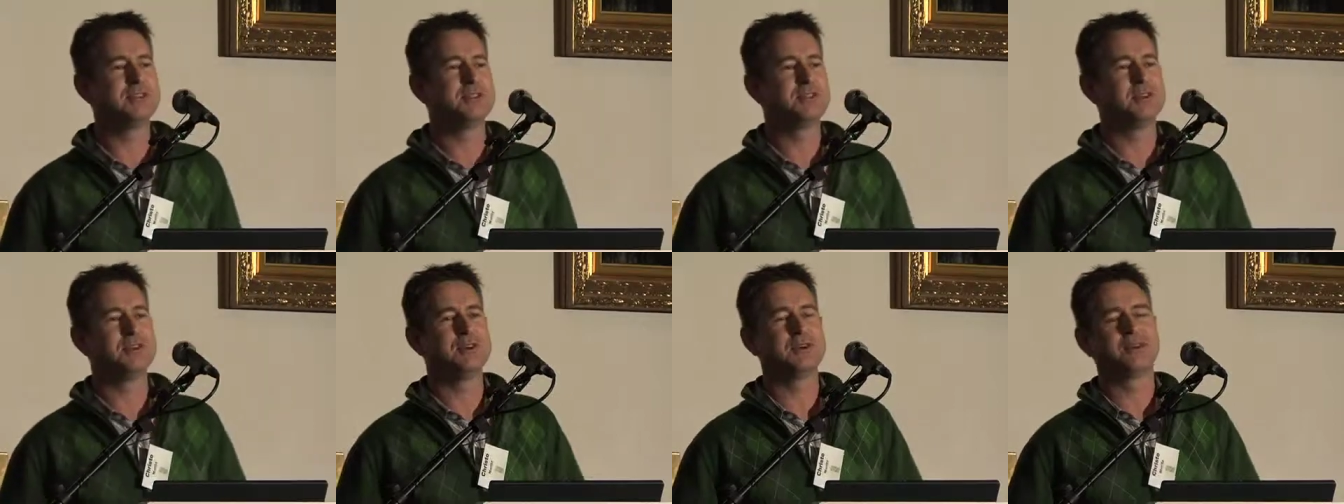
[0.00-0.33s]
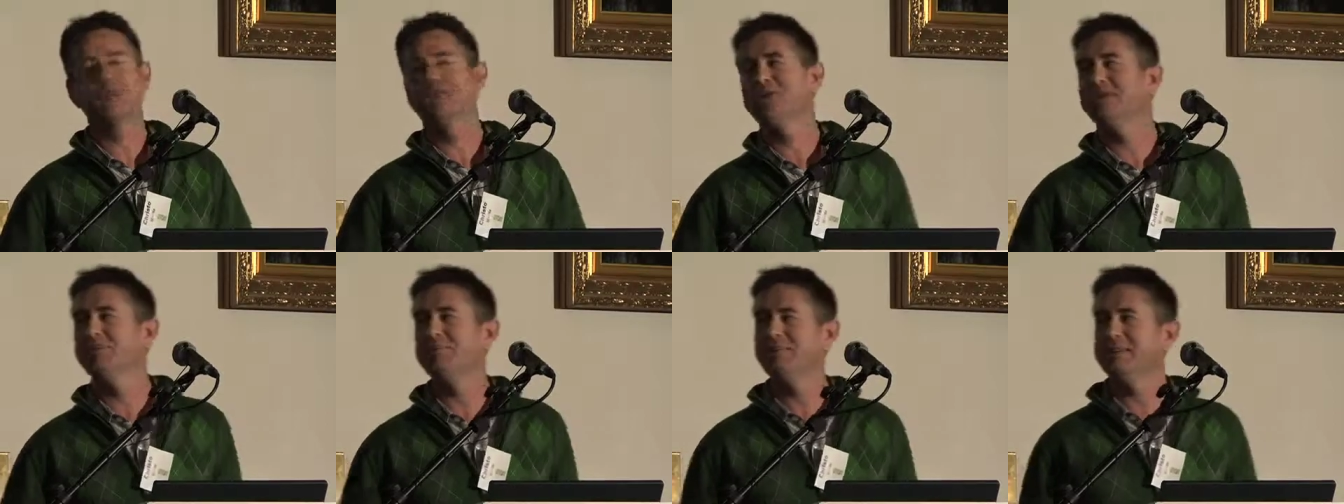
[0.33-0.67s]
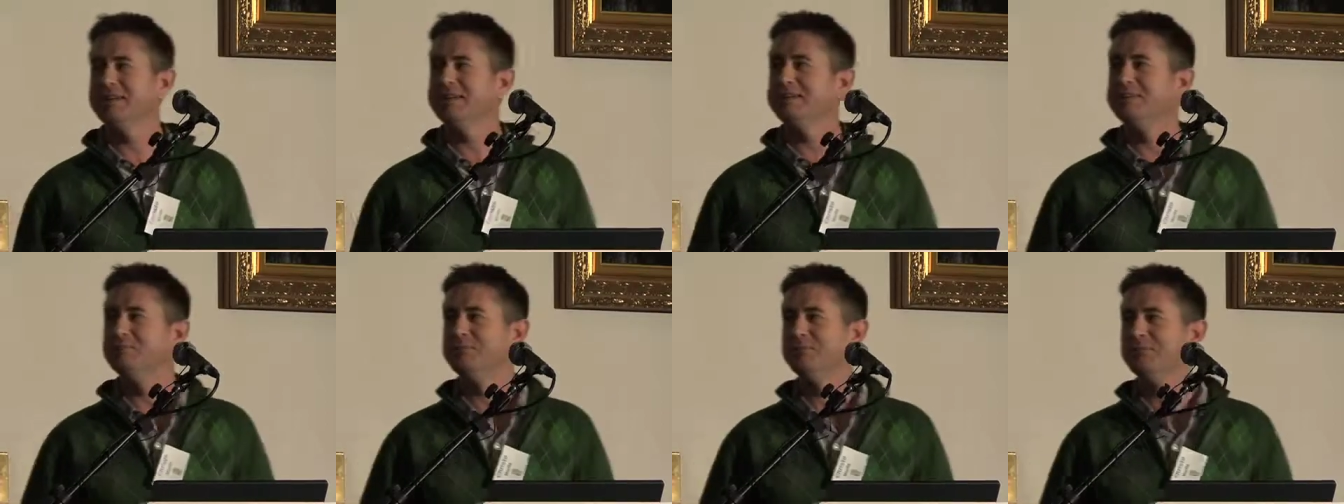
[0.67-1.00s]
so could you
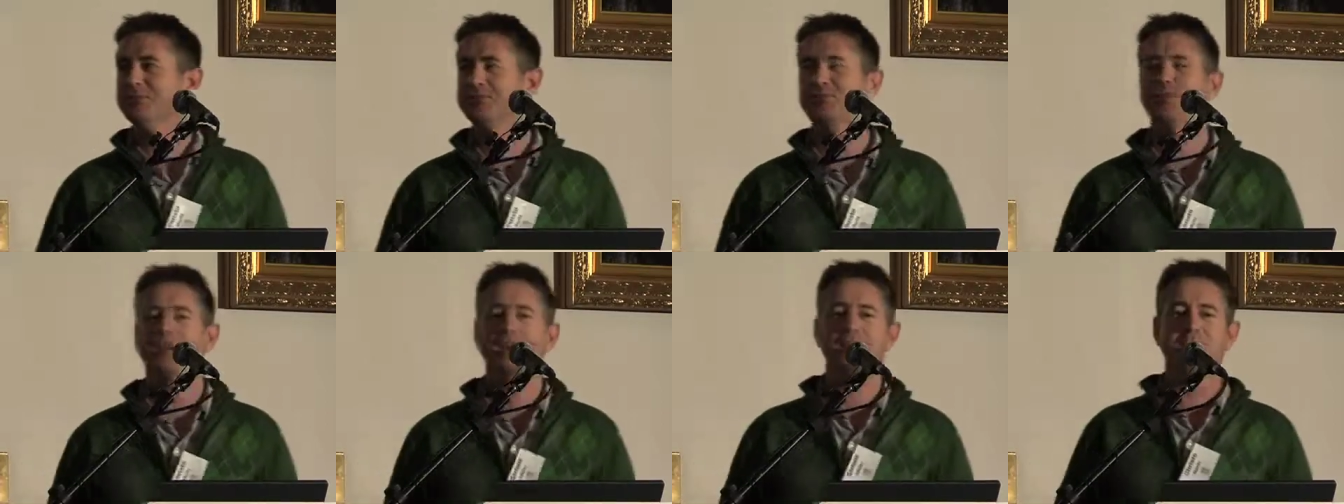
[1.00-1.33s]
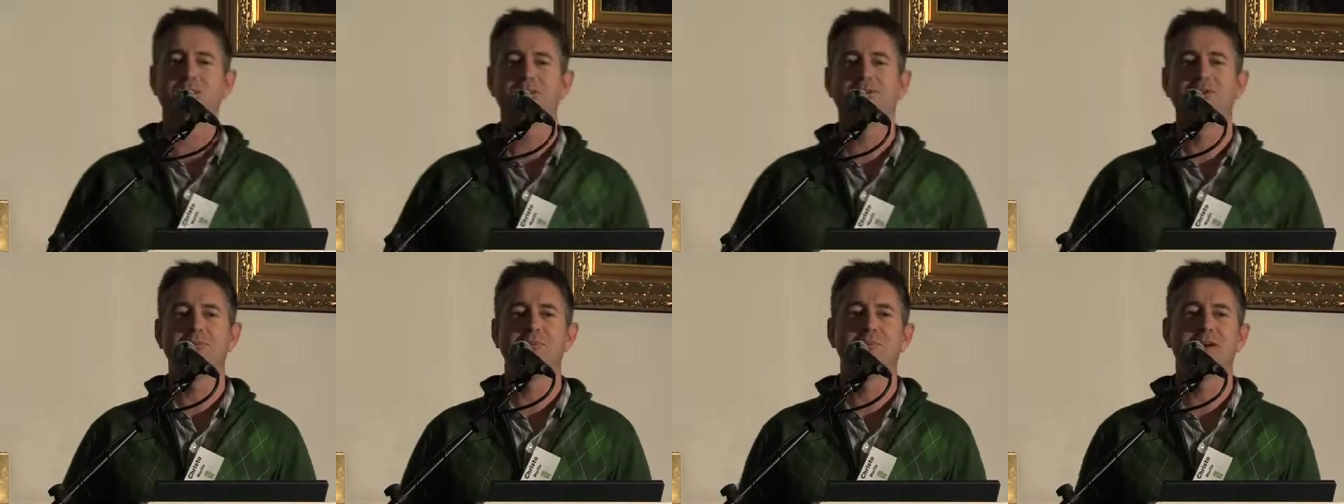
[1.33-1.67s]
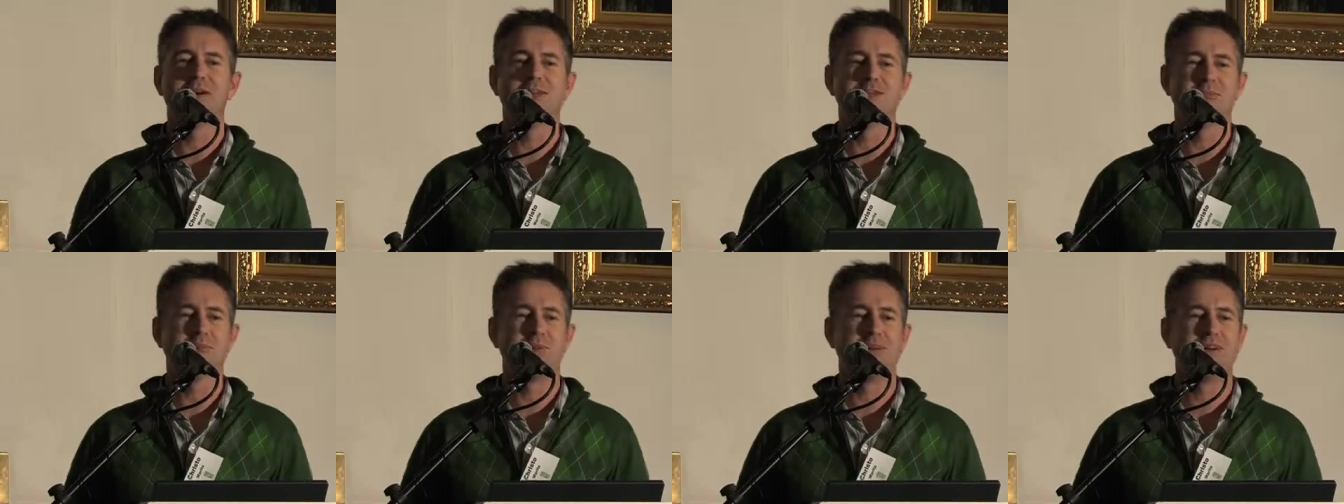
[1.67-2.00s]
please move that one to
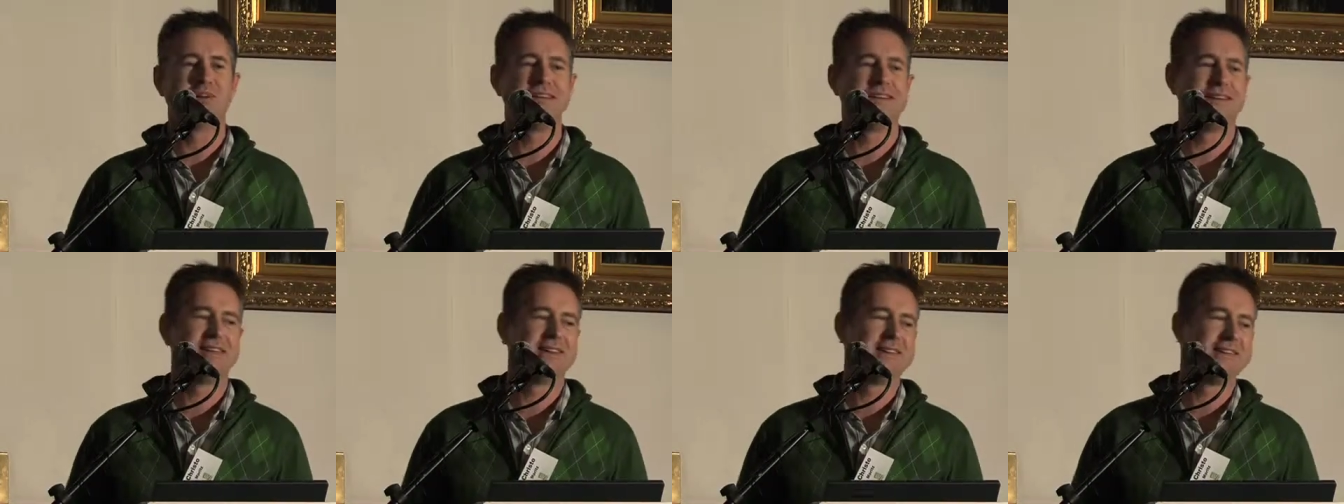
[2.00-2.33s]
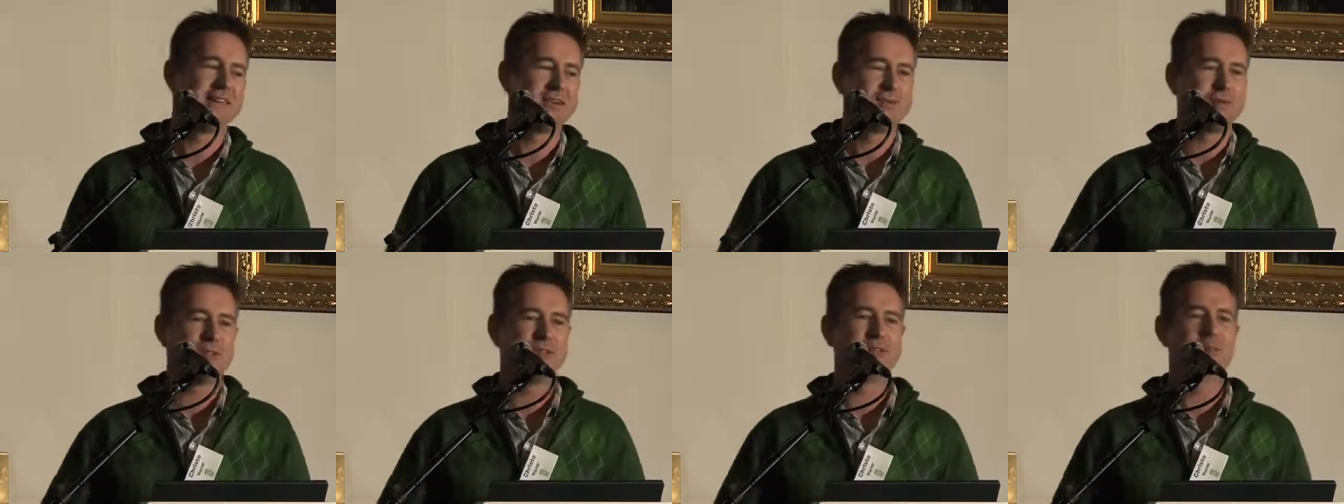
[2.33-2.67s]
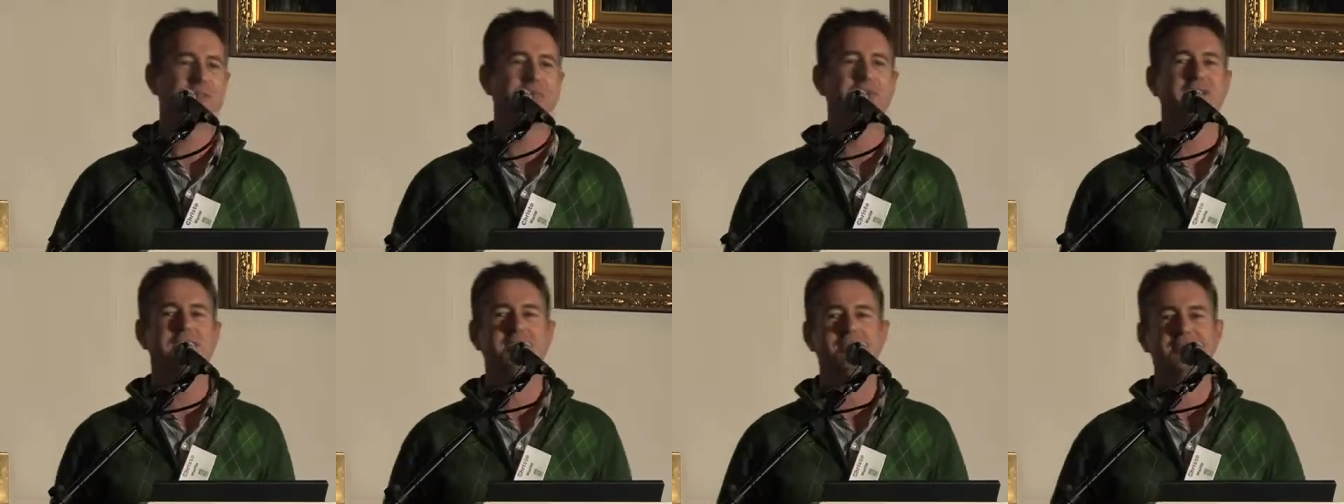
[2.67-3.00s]
page 1 and that one to
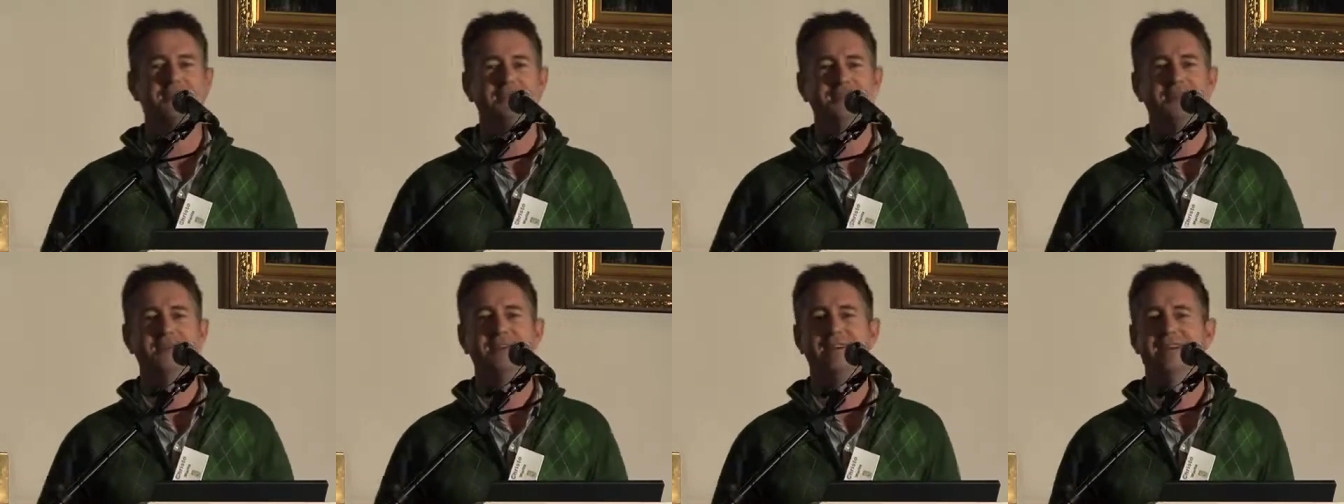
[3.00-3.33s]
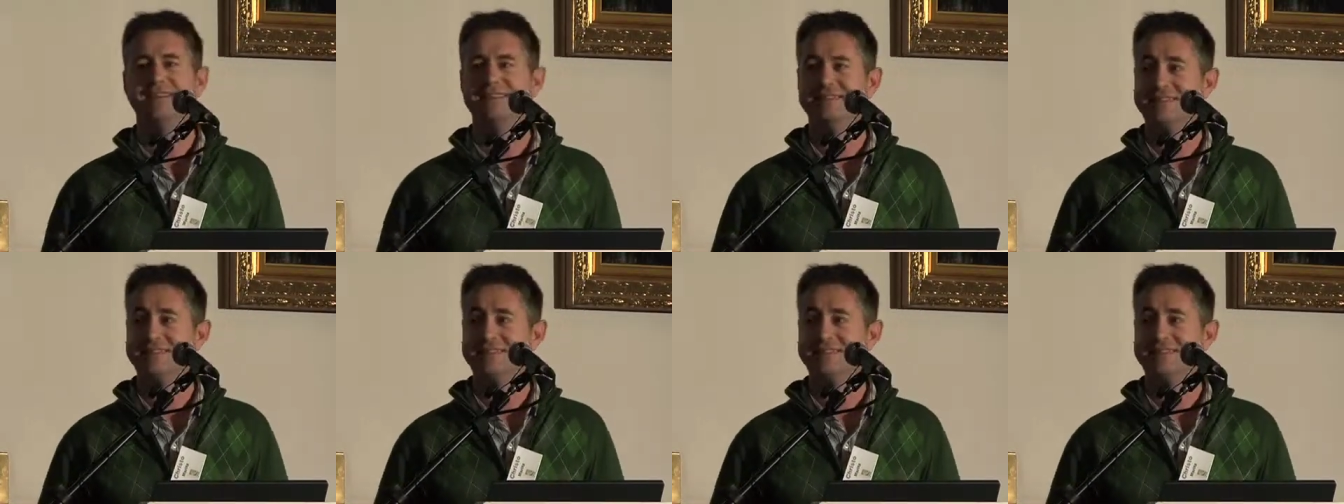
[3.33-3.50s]
page 2,